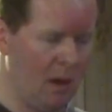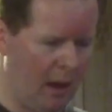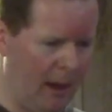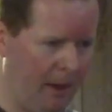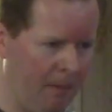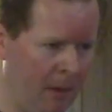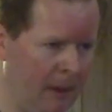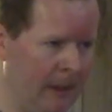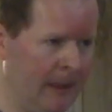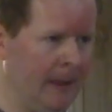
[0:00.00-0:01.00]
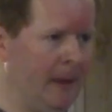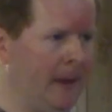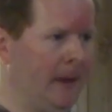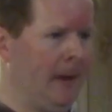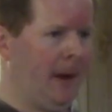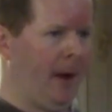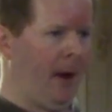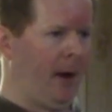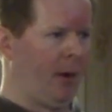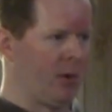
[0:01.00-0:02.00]
Uh,
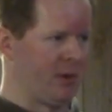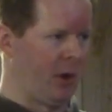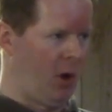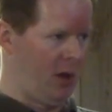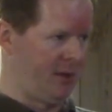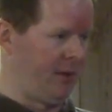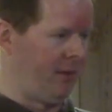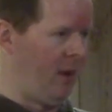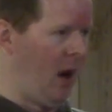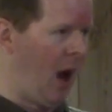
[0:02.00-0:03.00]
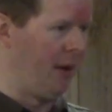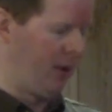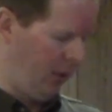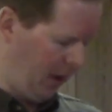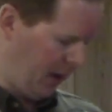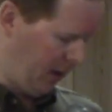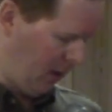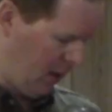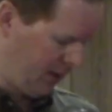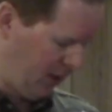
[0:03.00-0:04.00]
of course, the costs of not doing it
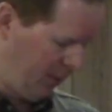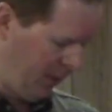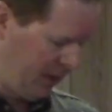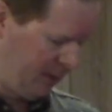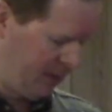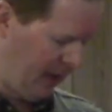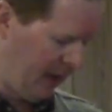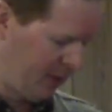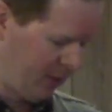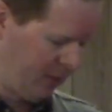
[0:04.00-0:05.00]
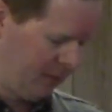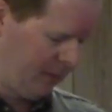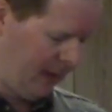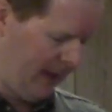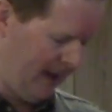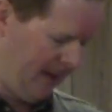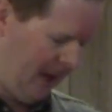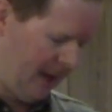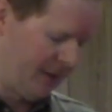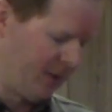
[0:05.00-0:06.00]
are also pretty substantial. Uh,
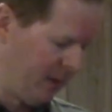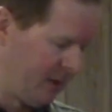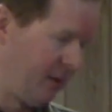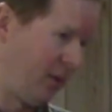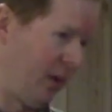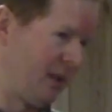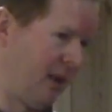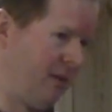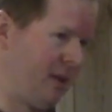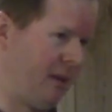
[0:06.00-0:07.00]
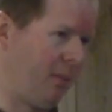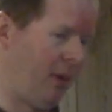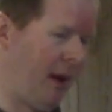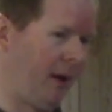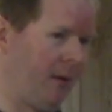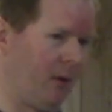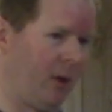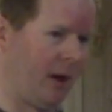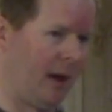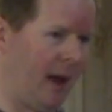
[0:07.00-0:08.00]
the estimates in the twenty seventeen plan are
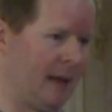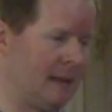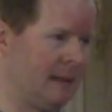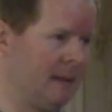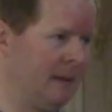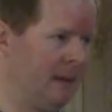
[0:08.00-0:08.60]
looking at